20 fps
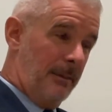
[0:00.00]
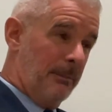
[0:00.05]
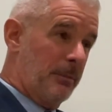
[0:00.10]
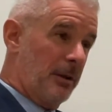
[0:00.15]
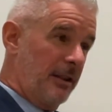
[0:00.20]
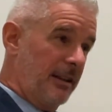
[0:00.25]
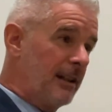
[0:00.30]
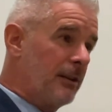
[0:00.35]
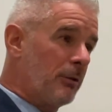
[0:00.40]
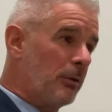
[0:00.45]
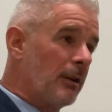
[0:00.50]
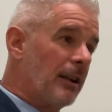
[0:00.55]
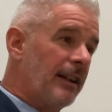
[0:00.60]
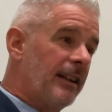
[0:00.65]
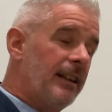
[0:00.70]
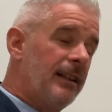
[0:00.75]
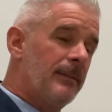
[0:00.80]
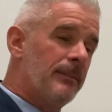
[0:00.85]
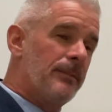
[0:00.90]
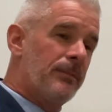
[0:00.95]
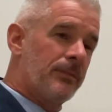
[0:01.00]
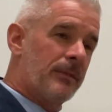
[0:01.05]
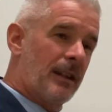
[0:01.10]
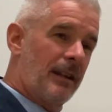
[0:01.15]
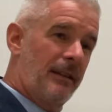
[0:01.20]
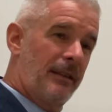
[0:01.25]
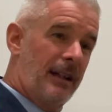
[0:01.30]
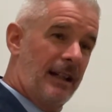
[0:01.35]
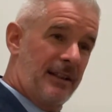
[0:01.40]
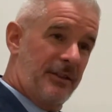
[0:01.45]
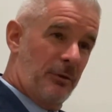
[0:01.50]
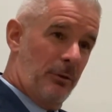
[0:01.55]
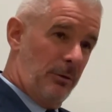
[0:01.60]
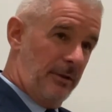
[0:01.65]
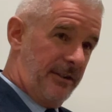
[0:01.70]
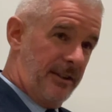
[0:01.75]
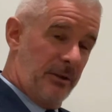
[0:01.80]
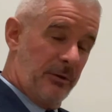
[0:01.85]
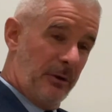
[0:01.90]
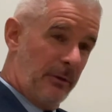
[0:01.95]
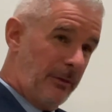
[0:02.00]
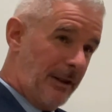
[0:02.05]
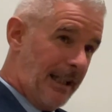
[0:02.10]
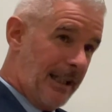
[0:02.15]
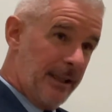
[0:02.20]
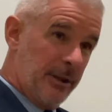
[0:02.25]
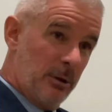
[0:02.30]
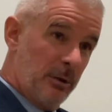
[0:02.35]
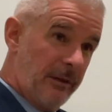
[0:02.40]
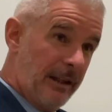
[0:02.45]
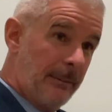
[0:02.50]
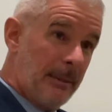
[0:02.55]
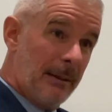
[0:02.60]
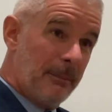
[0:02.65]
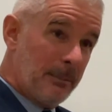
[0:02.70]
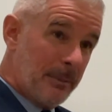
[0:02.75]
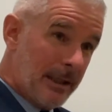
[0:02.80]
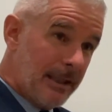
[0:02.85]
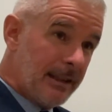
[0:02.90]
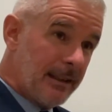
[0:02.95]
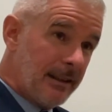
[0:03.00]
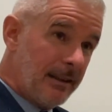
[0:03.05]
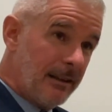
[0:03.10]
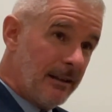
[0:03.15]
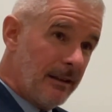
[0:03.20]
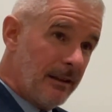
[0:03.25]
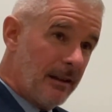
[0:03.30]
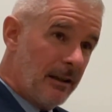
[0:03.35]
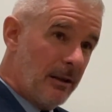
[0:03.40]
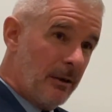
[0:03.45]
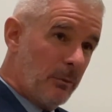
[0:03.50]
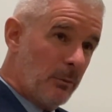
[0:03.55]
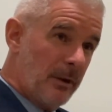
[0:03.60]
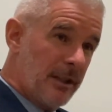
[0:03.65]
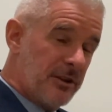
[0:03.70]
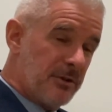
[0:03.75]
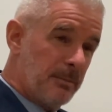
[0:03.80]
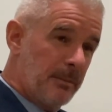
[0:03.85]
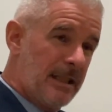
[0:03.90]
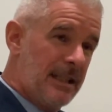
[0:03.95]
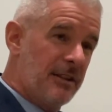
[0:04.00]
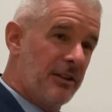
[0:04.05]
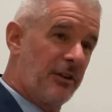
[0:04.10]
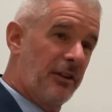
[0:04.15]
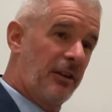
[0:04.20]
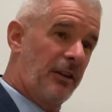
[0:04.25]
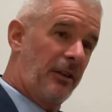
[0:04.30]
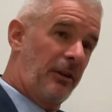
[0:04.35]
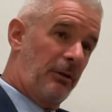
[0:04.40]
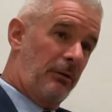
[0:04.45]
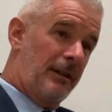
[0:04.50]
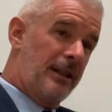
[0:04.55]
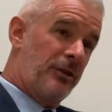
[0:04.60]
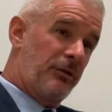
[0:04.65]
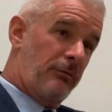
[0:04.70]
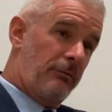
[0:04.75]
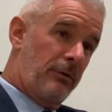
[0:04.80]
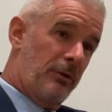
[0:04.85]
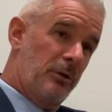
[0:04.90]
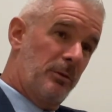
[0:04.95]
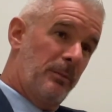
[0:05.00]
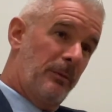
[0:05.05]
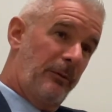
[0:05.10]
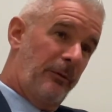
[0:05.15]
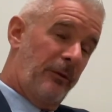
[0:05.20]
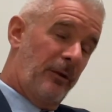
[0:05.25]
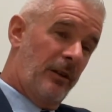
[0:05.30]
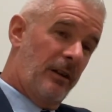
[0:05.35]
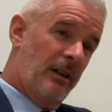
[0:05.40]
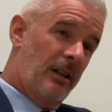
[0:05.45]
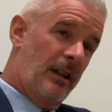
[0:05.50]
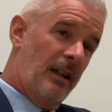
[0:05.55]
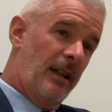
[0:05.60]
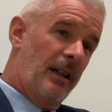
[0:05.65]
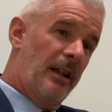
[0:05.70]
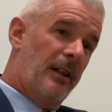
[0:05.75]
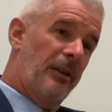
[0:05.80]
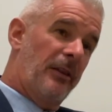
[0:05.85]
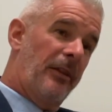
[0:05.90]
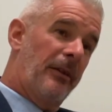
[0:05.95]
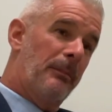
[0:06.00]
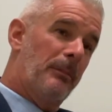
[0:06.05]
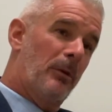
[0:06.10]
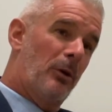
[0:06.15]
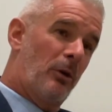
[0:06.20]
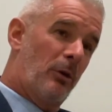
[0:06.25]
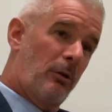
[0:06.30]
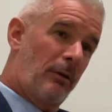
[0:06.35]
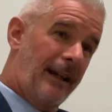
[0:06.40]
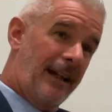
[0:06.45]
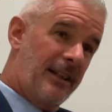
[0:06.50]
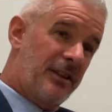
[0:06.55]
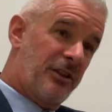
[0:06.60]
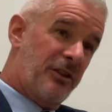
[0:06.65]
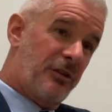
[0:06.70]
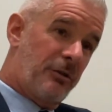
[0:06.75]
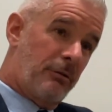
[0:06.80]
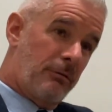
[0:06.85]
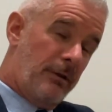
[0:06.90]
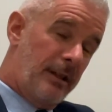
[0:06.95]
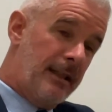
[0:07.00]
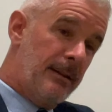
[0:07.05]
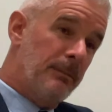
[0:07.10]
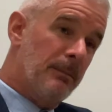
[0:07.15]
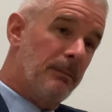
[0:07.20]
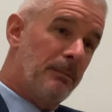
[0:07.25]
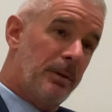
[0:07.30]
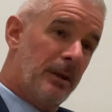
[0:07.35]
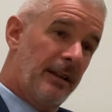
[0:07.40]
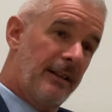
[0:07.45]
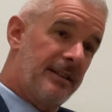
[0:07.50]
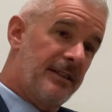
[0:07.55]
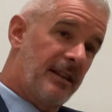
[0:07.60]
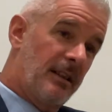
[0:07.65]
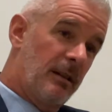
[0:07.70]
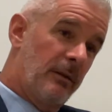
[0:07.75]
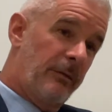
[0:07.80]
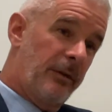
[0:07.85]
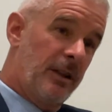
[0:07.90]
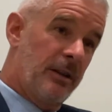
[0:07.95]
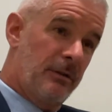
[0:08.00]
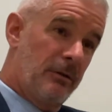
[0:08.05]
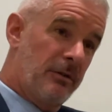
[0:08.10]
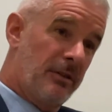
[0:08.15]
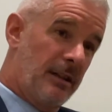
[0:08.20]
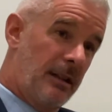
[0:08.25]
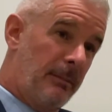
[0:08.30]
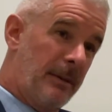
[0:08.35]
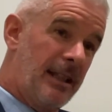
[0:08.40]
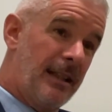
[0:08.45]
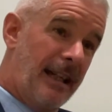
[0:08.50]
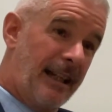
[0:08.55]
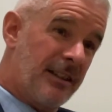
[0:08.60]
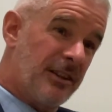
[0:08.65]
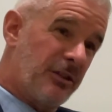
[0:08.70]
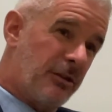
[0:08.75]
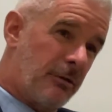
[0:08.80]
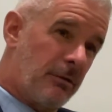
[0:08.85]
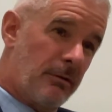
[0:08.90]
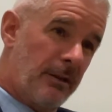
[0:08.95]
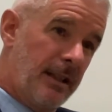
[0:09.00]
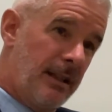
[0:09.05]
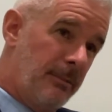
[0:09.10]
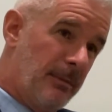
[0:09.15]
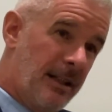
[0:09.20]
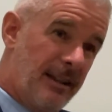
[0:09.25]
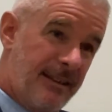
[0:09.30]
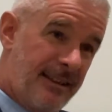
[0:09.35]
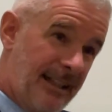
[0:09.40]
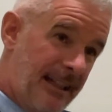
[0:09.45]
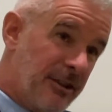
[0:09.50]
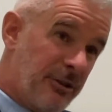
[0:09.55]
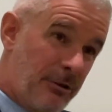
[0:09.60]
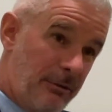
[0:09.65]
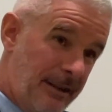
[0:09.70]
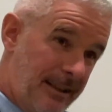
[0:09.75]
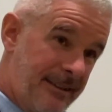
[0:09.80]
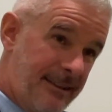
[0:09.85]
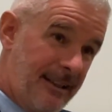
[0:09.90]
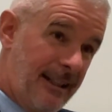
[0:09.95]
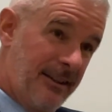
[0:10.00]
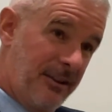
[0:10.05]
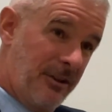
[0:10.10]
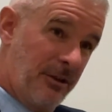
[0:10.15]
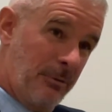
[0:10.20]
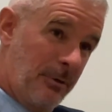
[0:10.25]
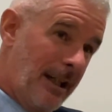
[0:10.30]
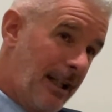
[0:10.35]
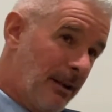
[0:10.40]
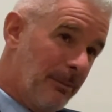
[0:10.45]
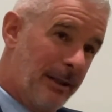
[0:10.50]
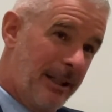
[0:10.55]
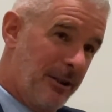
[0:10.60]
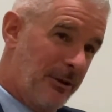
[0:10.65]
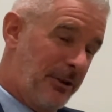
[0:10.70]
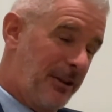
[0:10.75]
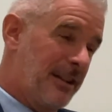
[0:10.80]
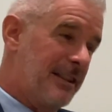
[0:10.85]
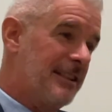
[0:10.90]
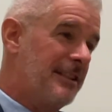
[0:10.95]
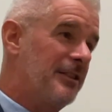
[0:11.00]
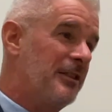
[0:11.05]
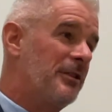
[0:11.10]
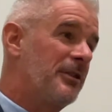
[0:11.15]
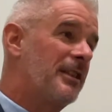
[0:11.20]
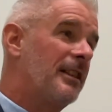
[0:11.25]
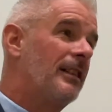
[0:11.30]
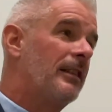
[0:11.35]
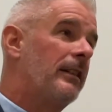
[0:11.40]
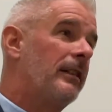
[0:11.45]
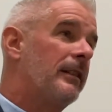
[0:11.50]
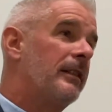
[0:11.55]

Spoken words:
But equally, that's also the value of MMP, which means that there is room for the more extreme political views, and I mean extreme in a centrist sense as well, because this is New Zealand.